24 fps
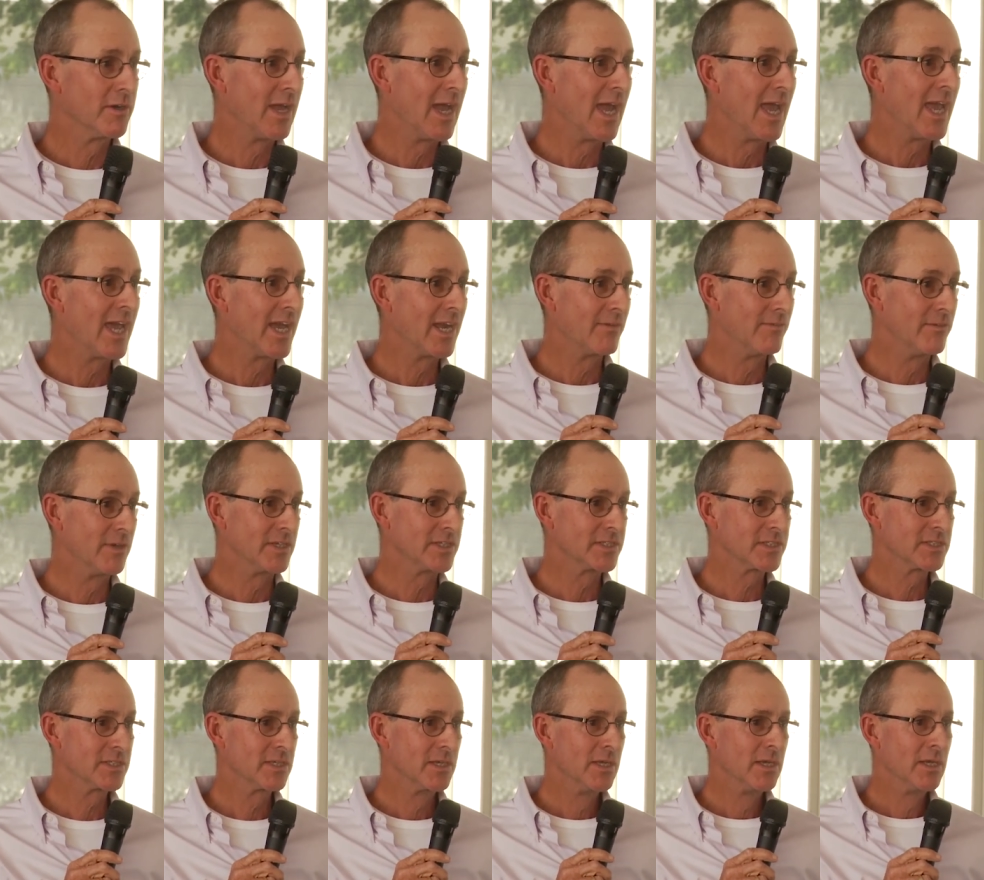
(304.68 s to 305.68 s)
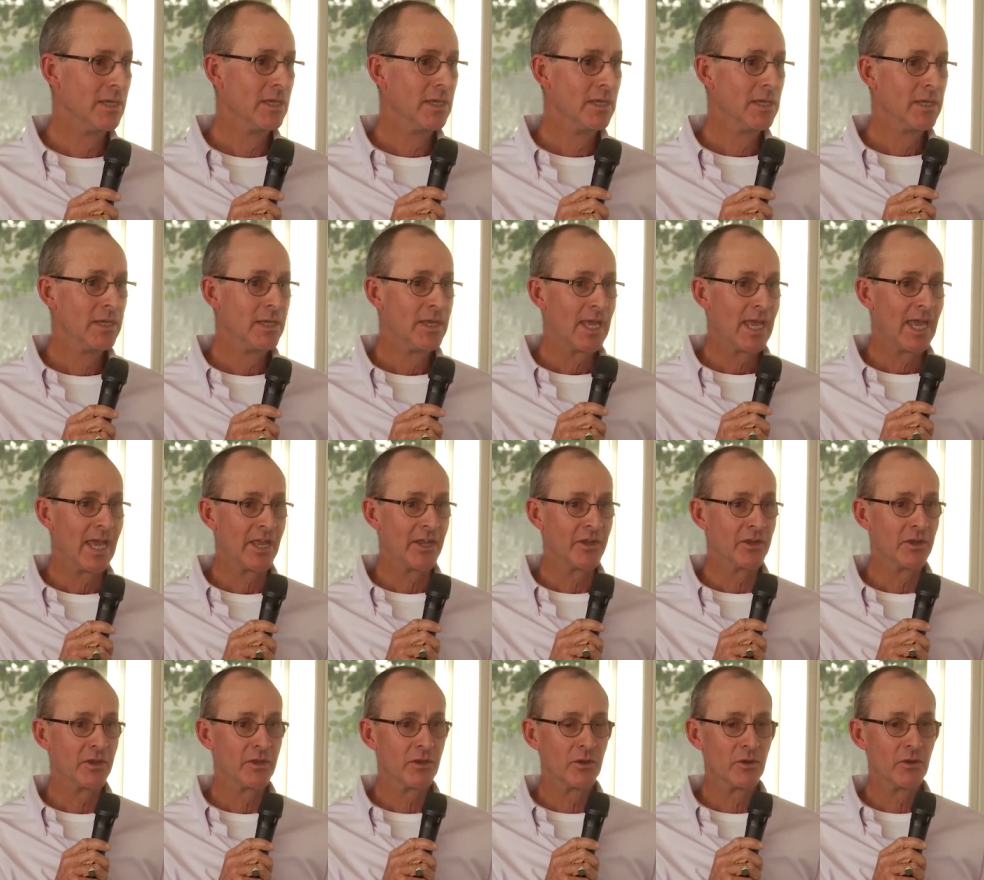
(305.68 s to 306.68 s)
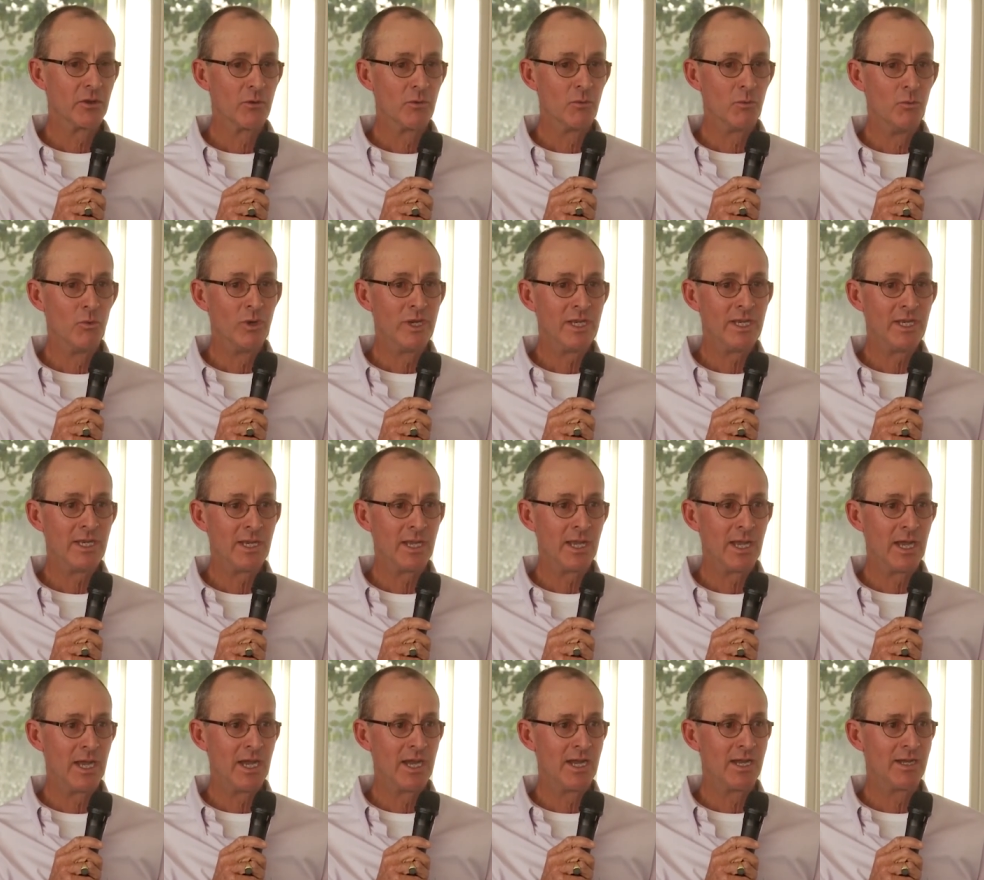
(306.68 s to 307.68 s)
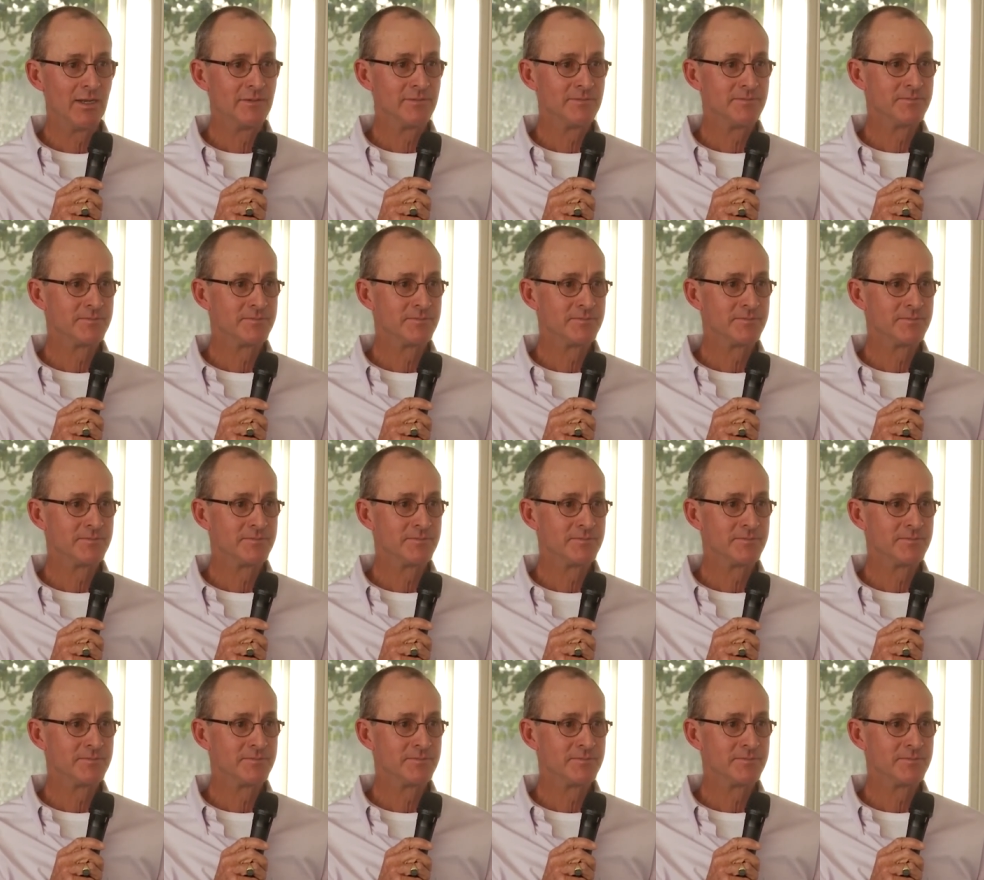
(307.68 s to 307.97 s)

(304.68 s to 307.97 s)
ahead of us, and we, uh,